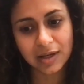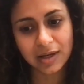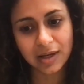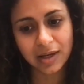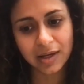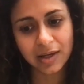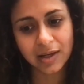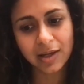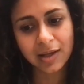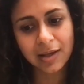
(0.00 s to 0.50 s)

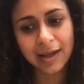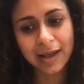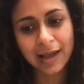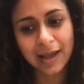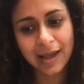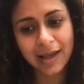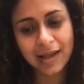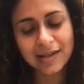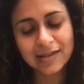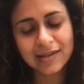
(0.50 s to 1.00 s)
clinic,
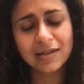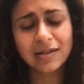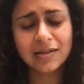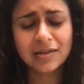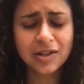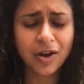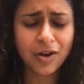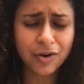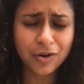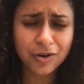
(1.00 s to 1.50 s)
is
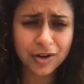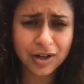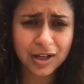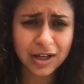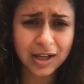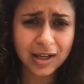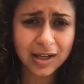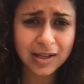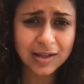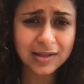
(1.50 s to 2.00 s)
in younger
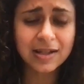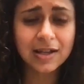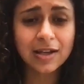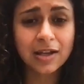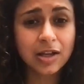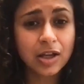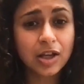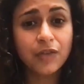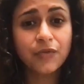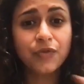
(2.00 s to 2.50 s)

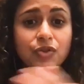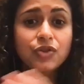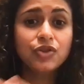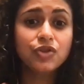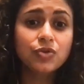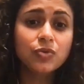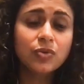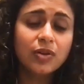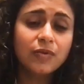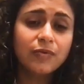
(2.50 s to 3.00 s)
kids, if
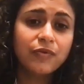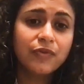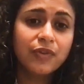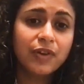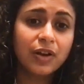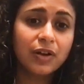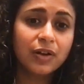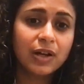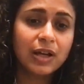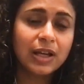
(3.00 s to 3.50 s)
you do a
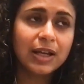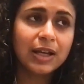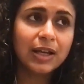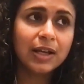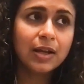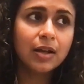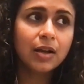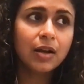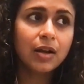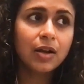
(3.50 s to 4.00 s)

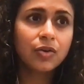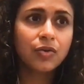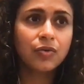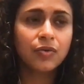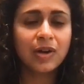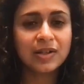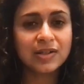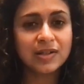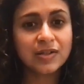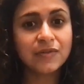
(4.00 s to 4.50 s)
very
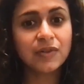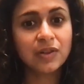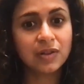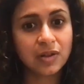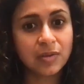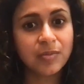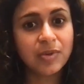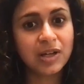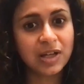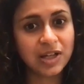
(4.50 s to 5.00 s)
aggressive
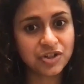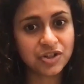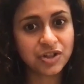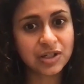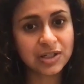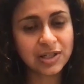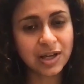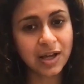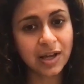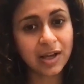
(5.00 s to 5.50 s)

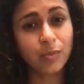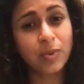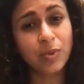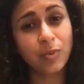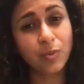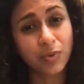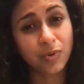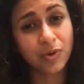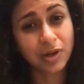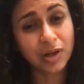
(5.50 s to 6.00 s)
elimination
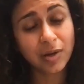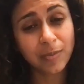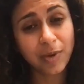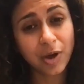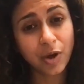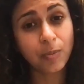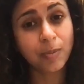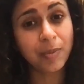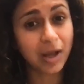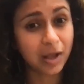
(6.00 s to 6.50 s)
diet, we worry
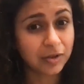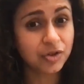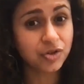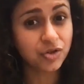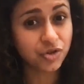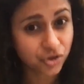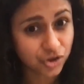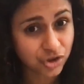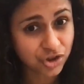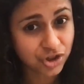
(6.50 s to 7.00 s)
about
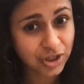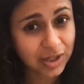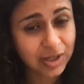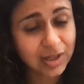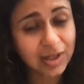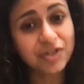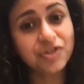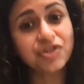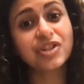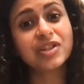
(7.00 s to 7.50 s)

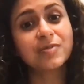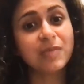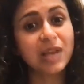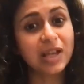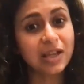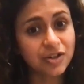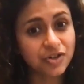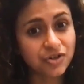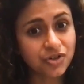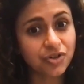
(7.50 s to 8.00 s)
malnutrition and just
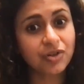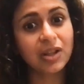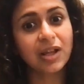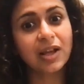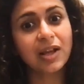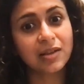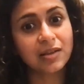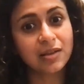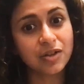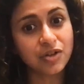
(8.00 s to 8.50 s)
making
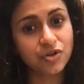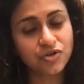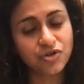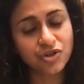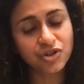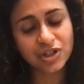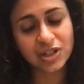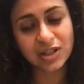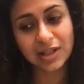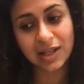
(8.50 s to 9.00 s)
sure they get the
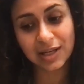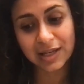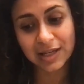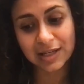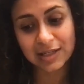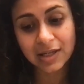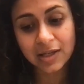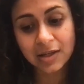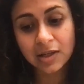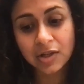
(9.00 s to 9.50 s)
nutrition they
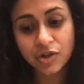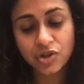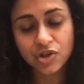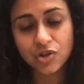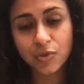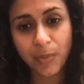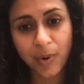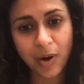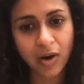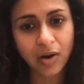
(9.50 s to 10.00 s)
need.
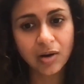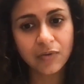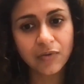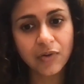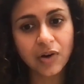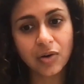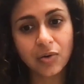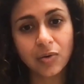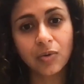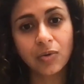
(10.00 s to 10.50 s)
So
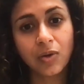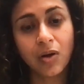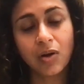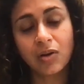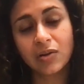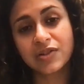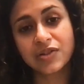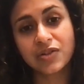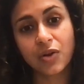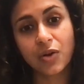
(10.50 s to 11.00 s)
part of our goal
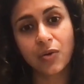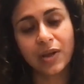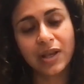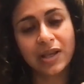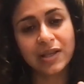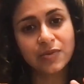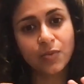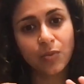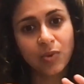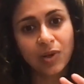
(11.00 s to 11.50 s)

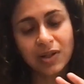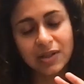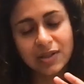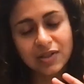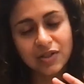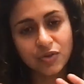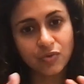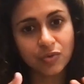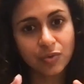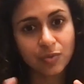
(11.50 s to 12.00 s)
also is
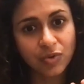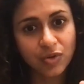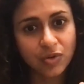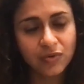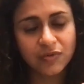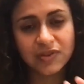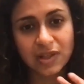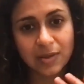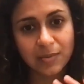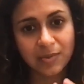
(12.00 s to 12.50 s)
once you
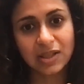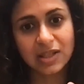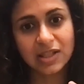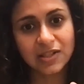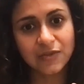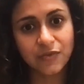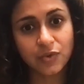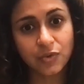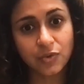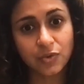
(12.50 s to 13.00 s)
remove some of
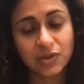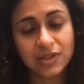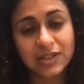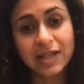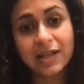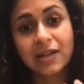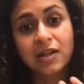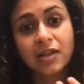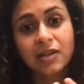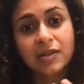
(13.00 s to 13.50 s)
these
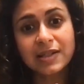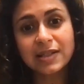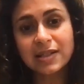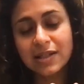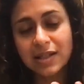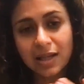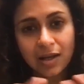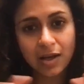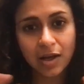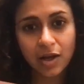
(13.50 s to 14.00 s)
foods,
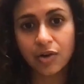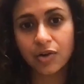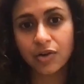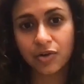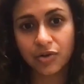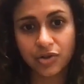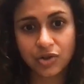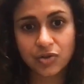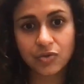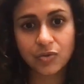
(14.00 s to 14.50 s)
seeing how
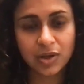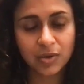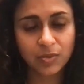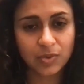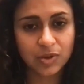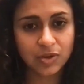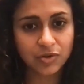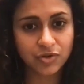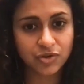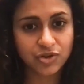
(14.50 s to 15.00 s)
you're
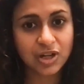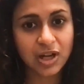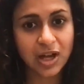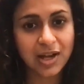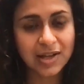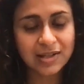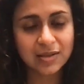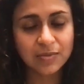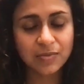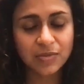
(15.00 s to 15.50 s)
doing with your
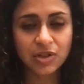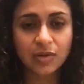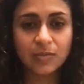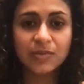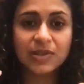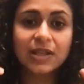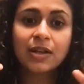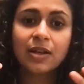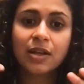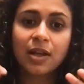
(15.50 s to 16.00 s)
GI
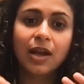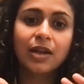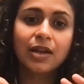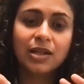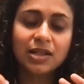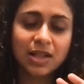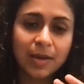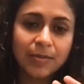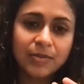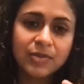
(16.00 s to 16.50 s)
symptoms
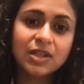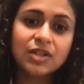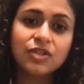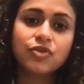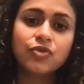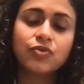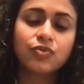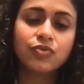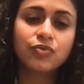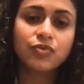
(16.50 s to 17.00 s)
and
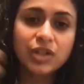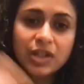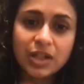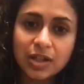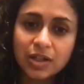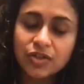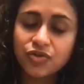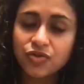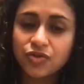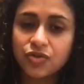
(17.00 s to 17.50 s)
attempting to
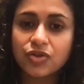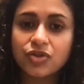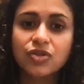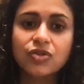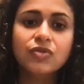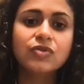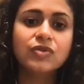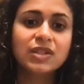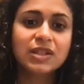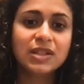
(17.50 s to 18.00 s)

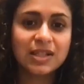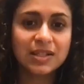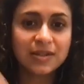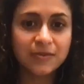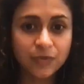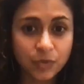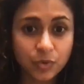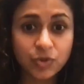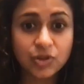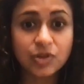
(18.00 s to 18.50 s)
reintroduce
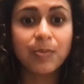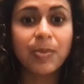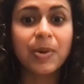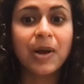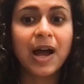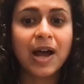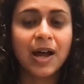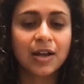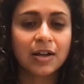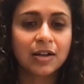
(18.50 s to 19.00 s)
these foods
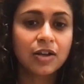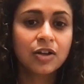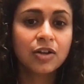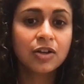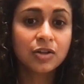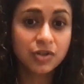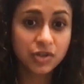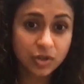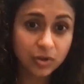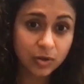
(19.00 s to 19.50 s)
back
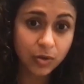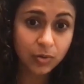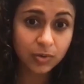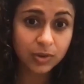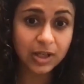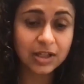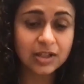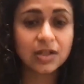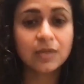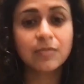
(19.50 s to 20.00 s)

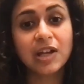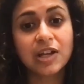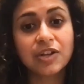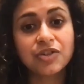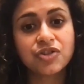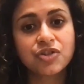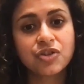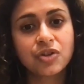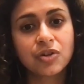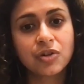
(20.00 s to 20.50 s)
slowly to
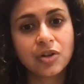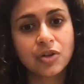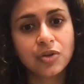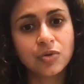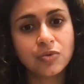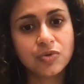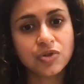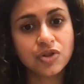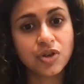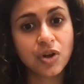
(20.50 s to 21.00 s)
make sure
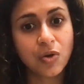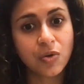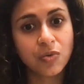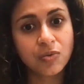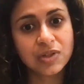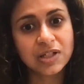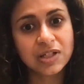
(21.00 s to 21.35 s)
you